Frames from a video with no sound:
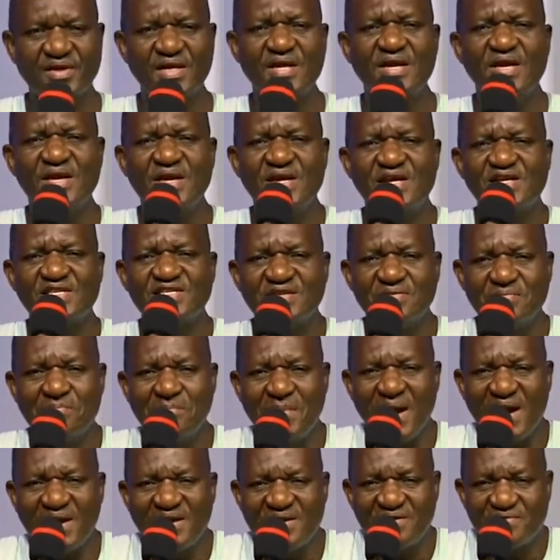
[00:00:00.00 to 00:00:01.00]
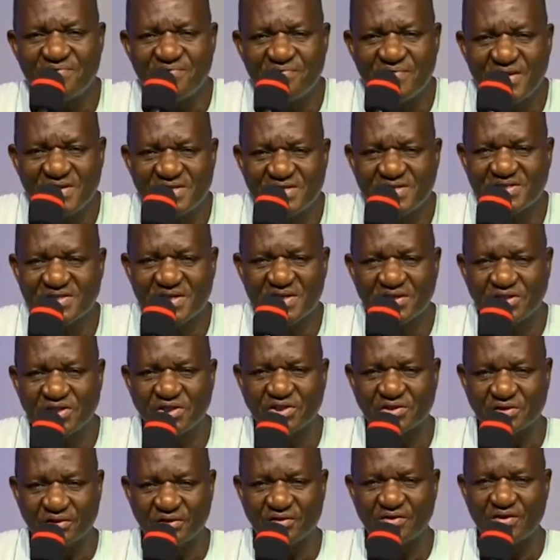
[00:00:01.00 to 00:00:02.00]
It's the
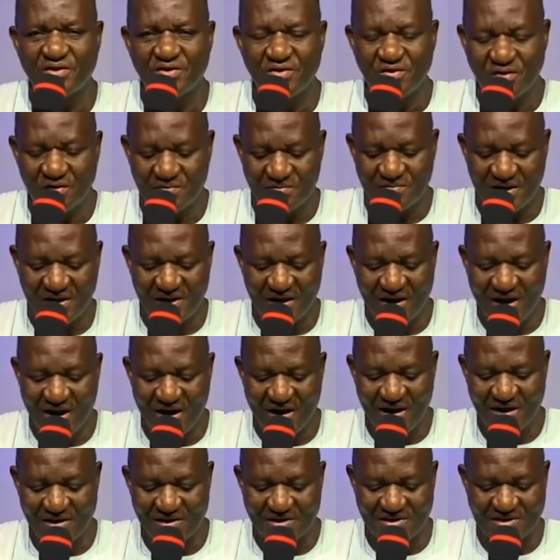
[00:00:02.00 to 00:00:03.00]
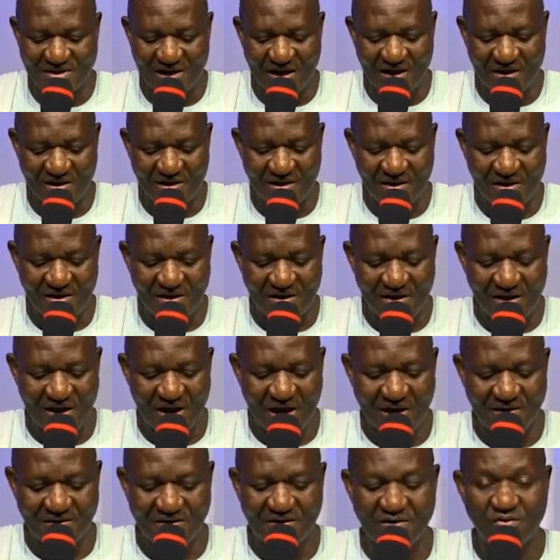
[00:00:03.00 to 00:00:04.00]
manifestation of the character
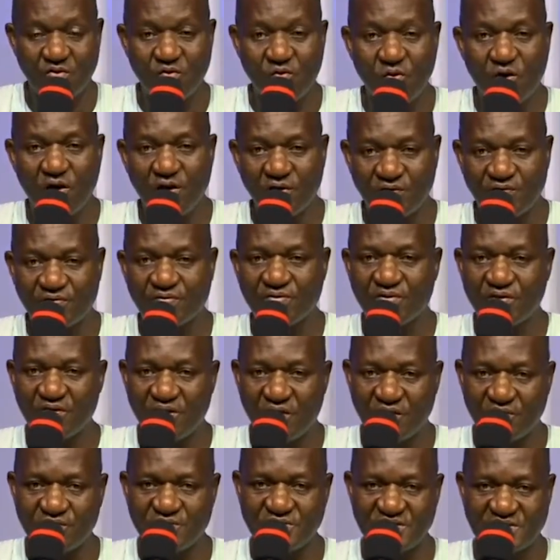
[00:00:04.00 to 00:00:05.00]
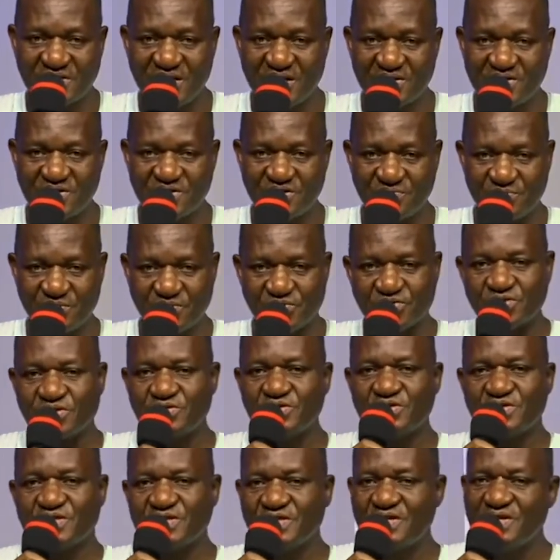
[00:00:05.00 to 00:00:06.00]
and the worth of his attributes. You
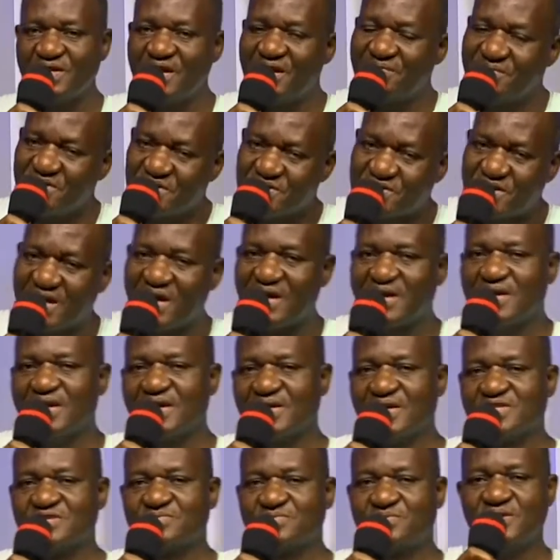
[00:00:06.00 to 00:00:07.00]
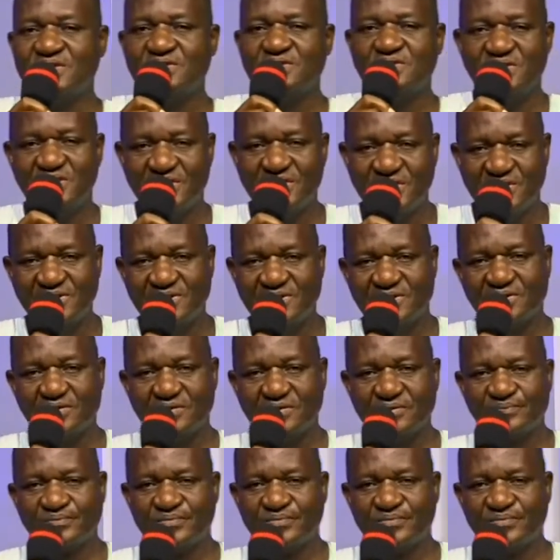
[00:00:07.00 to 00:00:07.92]
see, let me try and explain a little.